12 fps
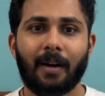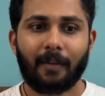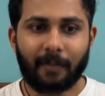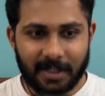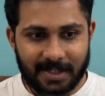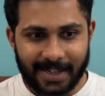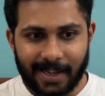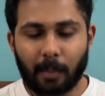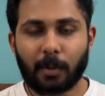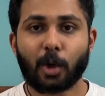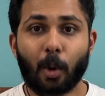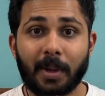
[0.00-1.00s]
First, set up
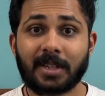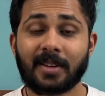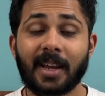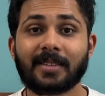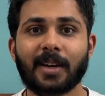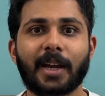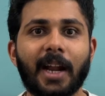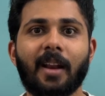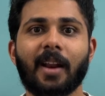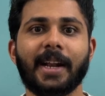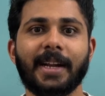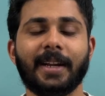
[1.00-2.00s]
the domestic circuit
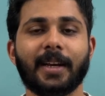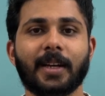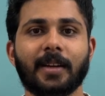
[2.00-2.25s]
right.